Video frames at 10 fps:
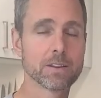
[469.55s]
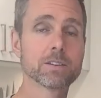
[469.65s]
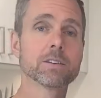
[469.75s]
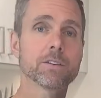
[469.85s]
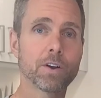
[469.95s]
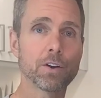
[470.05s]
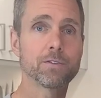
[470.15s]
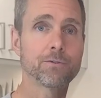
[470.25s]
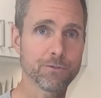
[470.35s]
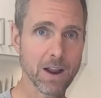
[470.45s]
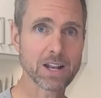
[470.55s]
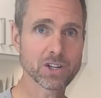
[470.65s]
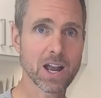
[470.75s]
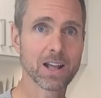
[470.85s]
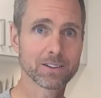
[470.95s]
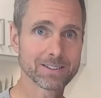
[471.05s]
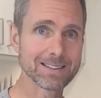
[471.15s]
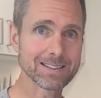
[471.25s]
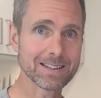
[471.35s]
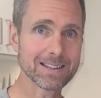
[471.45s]
This is a very fragile
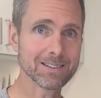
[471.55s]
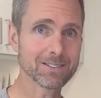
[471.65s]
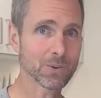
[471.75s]
seasoning.